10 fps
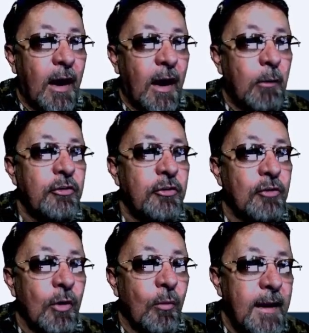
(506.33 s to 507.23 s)
I was just
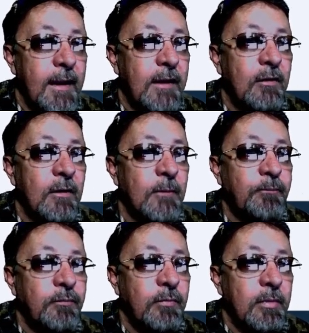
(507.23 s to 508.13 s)
going to wait
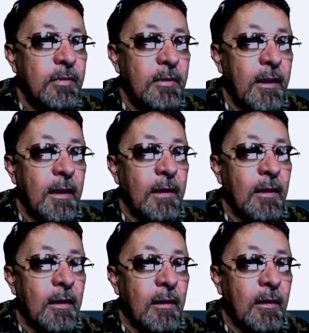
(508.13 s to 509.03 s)
and
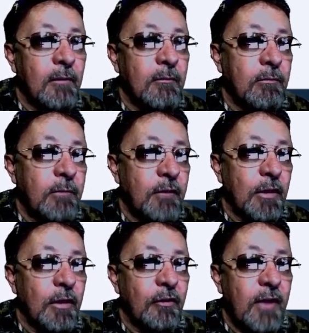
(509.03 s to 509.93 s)
give a
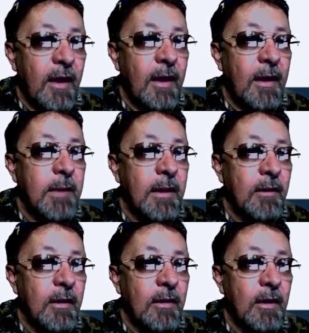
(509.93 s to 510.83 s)
little time, and
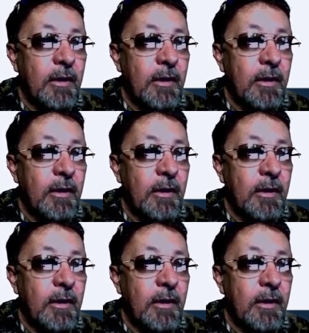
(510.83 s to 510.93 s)
then